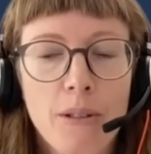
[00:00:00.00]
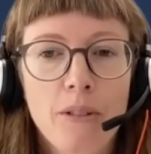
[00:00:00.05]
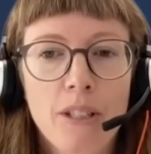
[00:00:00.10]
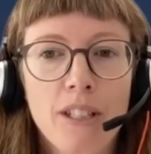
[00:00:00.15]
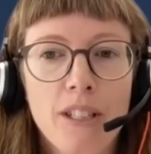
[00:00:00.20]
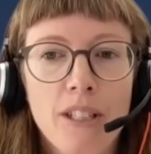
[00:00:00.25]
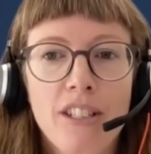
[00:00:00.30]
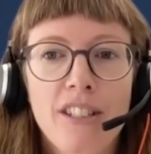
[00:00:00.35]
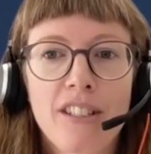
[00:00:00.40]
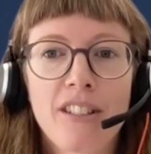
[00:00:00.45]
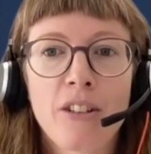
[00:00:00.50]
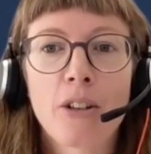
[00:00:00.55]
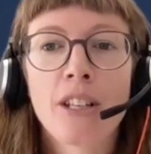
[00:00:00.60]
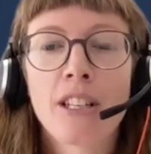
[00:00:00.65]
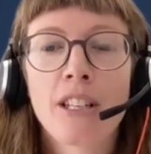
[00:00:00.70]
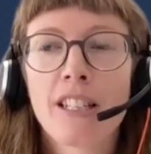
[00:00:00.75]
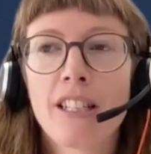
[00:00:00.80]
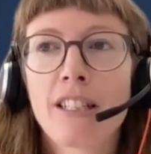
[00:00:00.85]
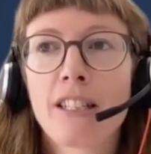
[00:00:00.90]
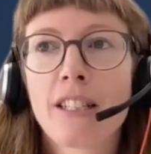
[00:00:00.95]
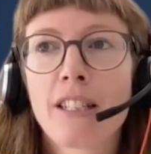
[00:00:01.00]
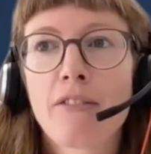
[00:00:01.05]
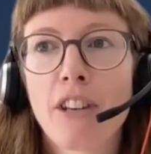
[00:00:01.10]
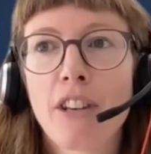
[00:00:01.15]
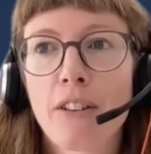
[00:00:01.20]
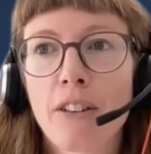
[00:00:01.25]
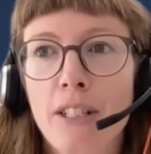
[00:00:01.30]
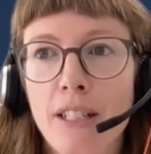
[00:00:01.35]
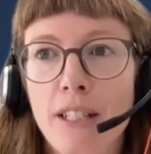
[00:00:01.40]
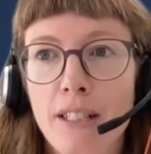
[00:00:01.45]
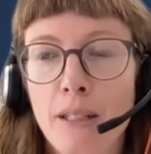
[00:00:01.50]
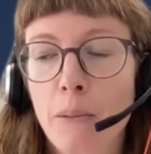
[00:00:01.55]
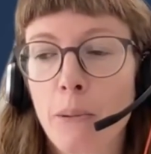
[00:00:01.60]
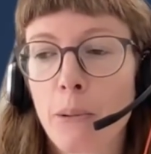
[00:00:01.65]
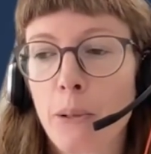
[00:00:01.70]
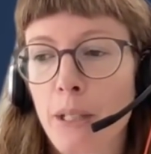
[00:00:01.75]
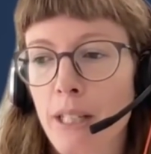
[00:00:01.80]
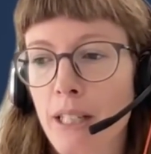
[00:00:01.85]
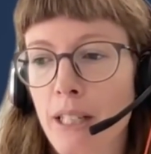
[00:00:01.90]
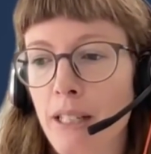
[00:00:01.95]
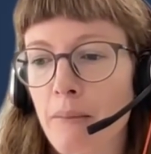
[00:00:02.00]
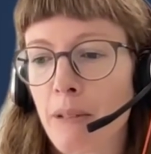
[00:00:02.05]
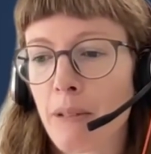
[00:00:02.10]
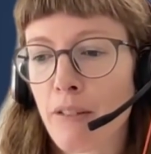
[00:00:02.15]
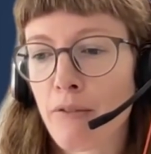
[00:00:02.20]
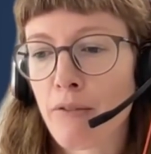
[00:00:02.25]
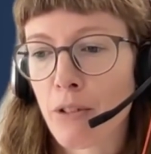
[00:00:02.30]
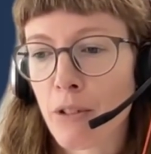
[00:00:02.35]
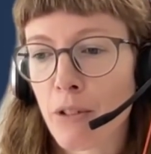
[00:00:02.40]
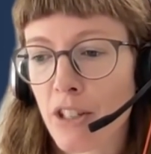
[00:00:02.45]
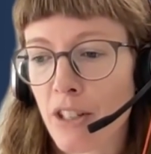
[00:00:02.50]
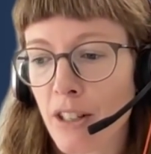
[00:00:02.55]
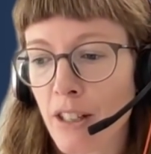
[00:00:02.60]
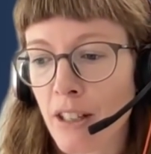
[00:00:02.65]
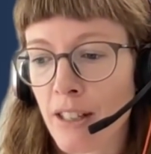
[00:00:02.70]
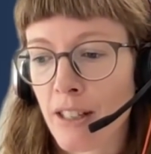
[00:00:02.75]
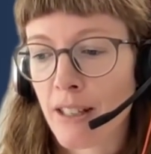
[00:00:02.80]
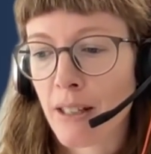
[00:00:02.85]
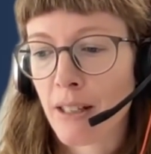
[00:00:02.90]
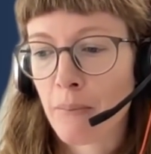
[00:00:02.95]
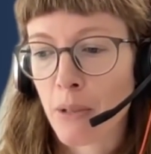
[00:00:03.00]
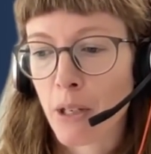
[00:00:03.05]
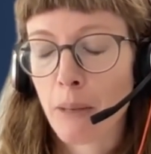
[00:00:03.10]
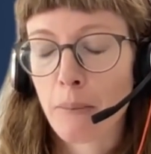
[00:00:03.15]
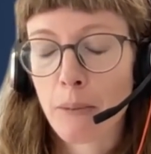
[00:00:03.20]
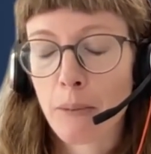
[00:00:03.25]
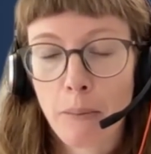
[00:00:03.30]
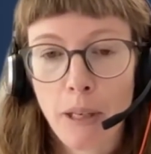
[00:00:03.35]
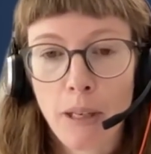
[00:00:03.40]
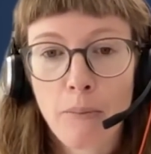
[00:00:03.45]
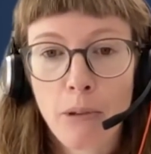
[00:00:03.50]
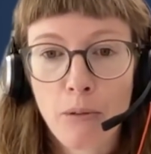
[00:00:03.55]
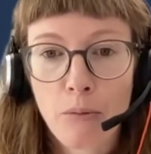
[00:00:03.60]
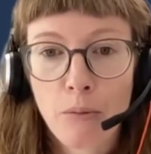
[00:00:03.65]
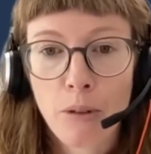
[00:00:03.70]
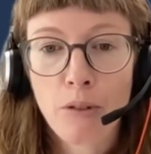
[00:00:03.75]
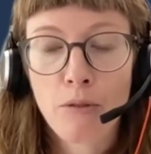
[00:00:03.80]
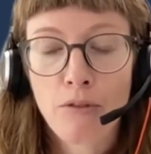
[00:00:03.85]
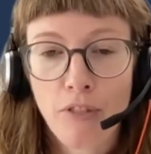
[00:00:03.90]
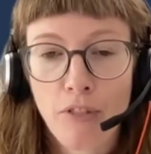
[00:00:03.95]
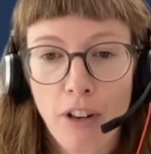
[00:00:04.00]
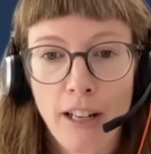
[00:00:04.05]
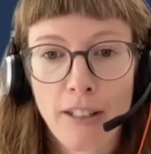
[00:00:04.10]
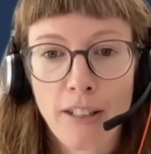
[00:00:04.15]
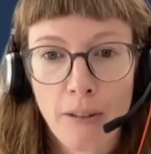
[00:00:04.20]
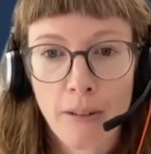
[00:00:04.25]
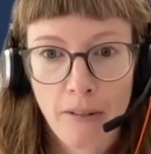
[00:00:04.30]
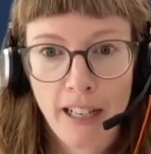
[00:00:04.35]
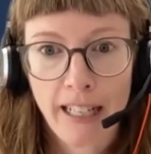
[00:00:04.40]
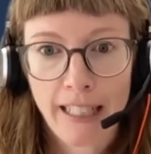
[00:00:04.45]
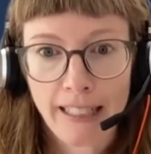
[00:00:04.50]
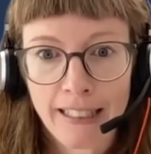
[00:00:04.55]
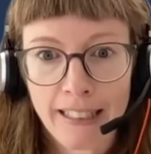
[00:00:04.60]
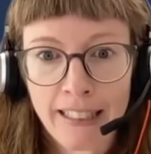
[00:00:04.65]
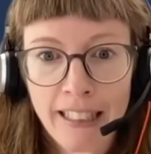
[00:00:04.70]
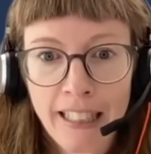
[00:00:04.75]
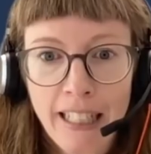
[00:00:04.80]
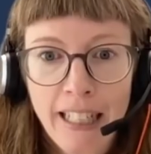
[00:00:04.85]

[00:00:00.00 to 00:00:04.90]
which, is very disappointing, but unfortunately, sometimes people will find a way.